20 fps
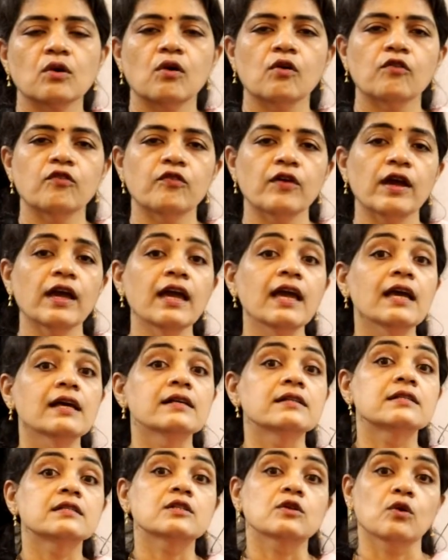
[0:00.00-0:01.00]
of a
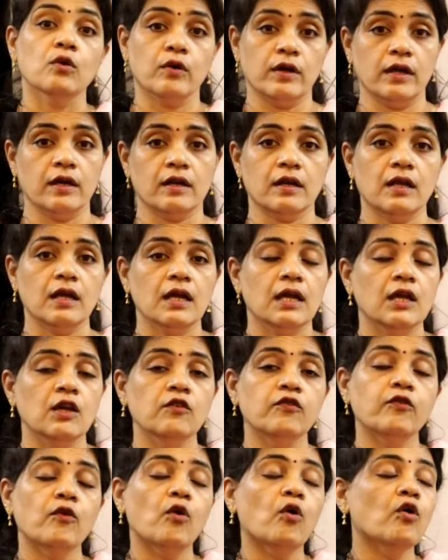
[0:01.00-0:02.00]
square.
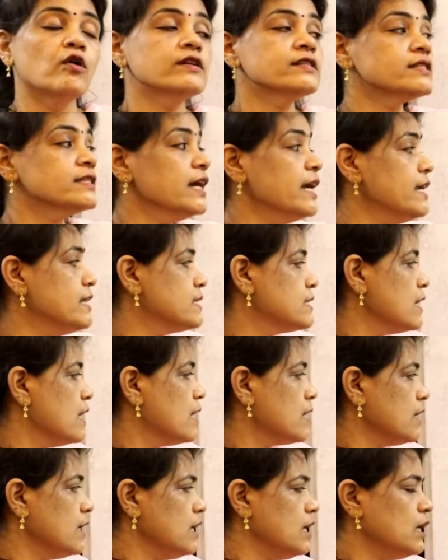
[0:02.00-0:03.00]
If all sides
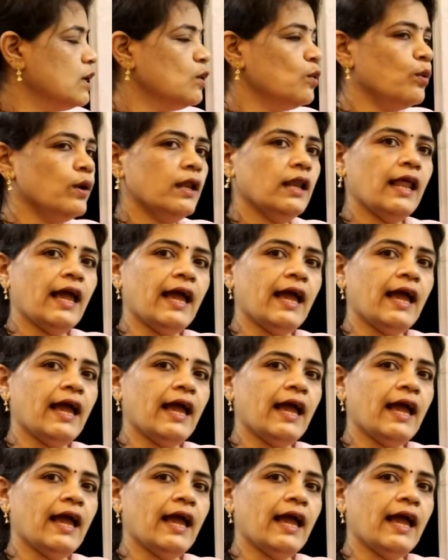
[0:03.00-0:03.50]
are equal